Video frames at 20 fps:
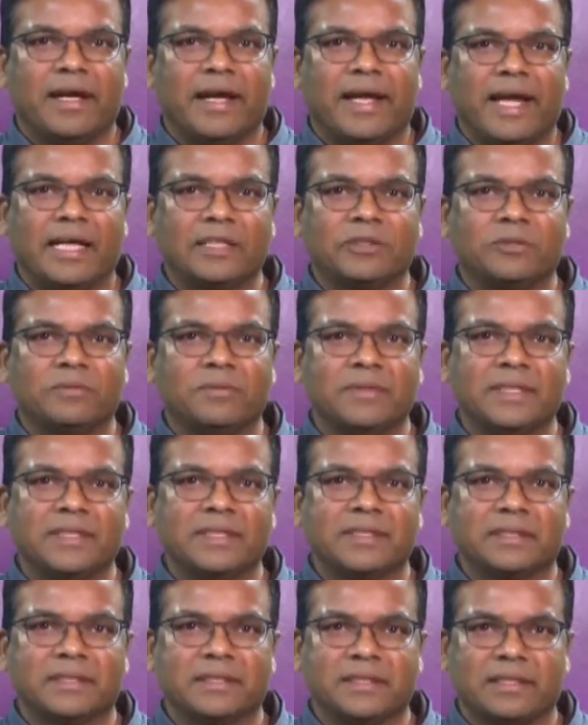In
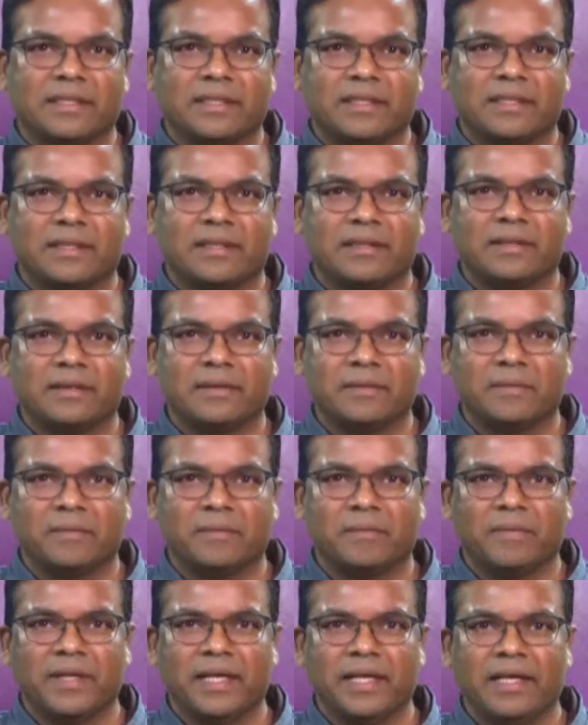astrophysics,
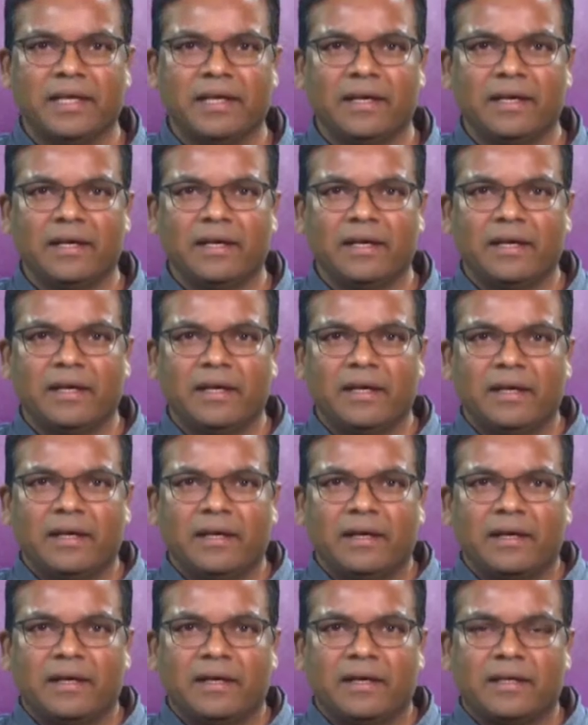we
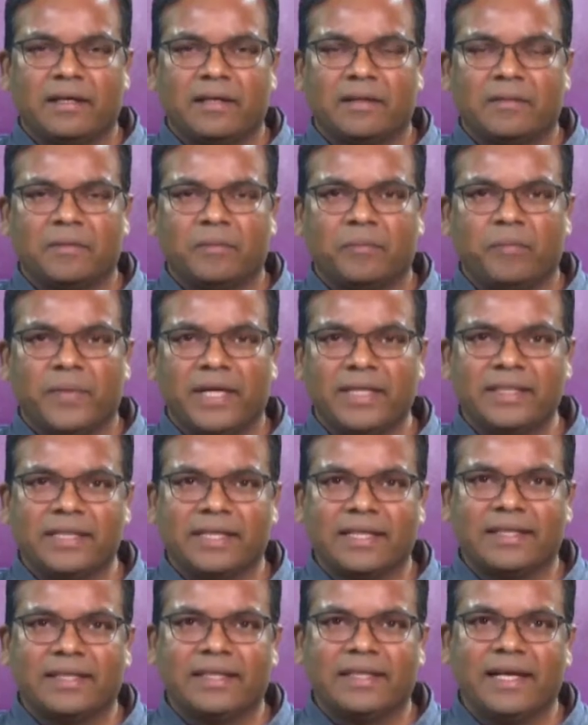
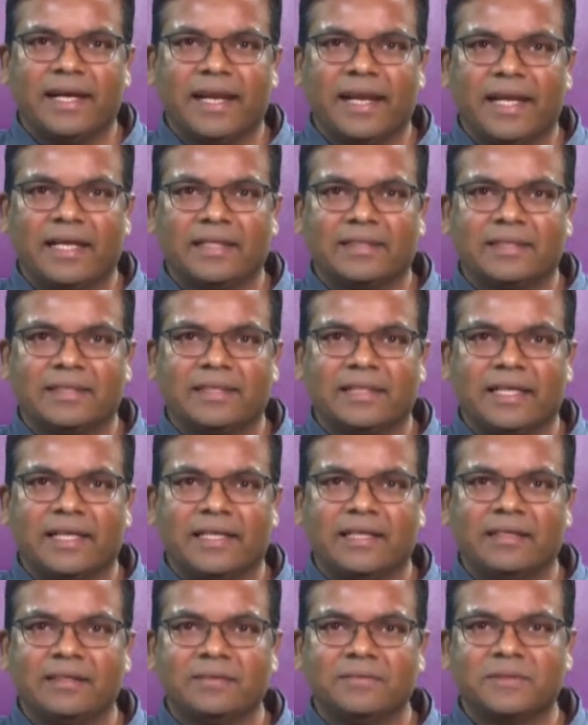measure thickness
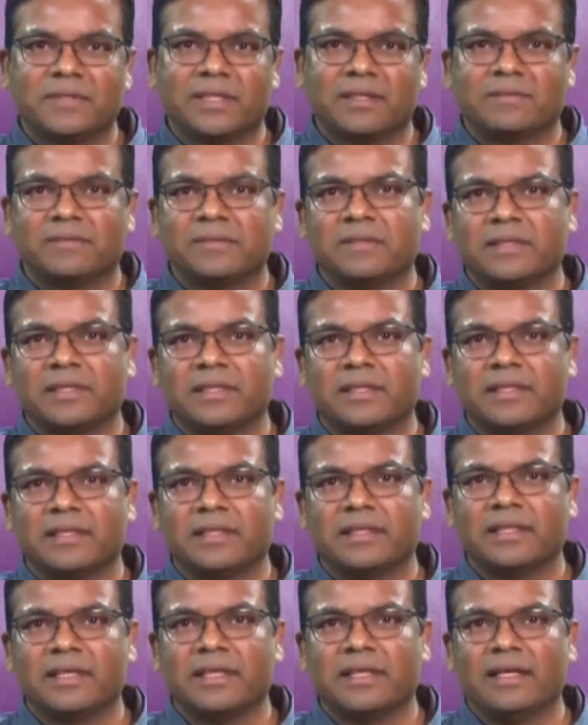in terms of
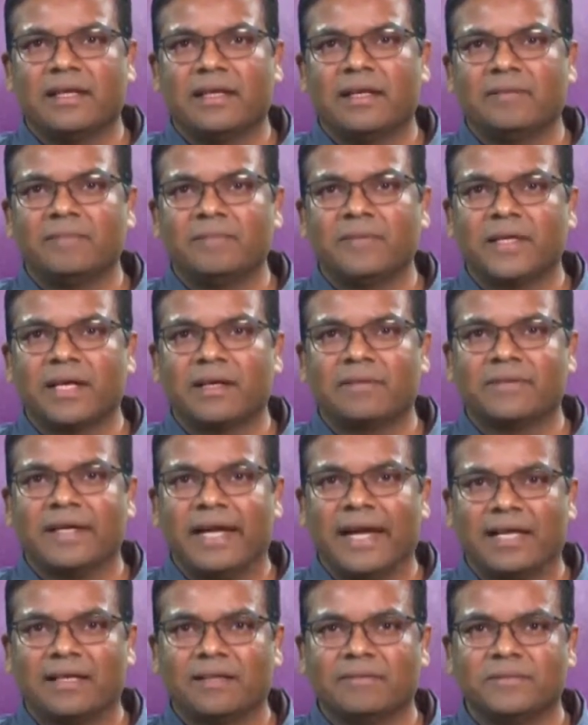number of
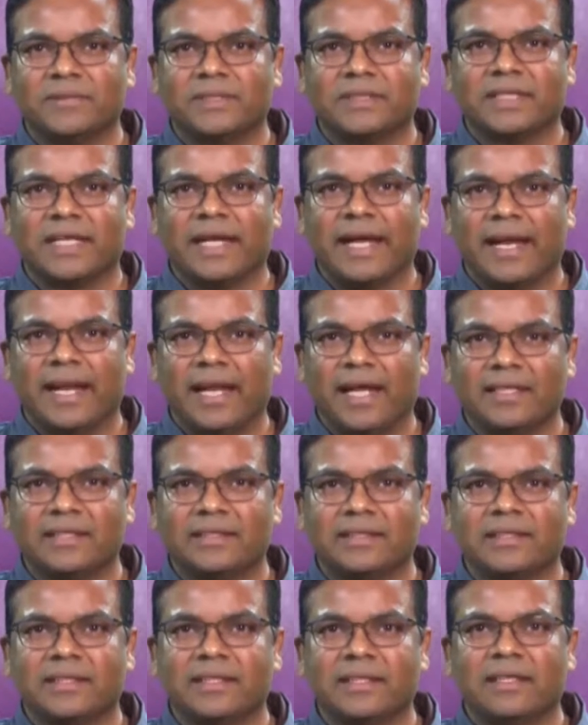atoms
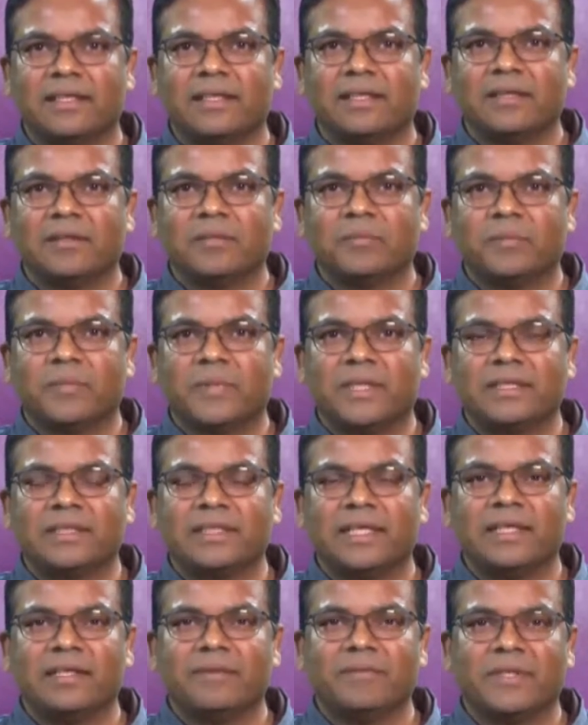NH per
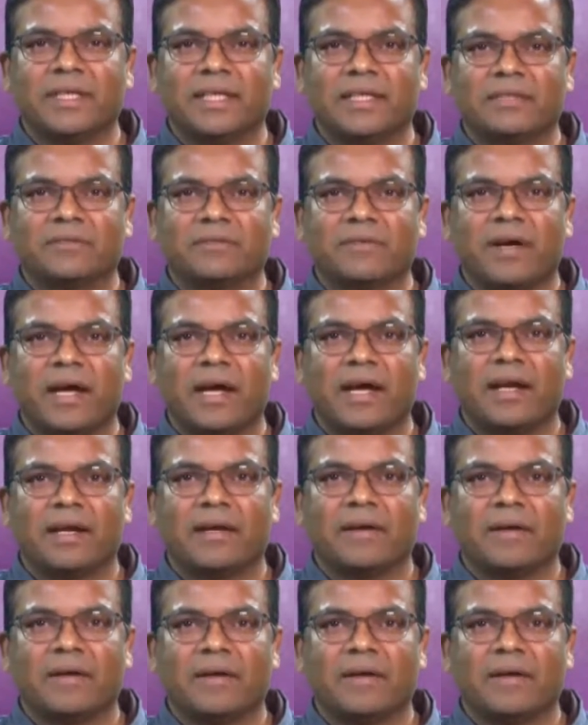centimeter square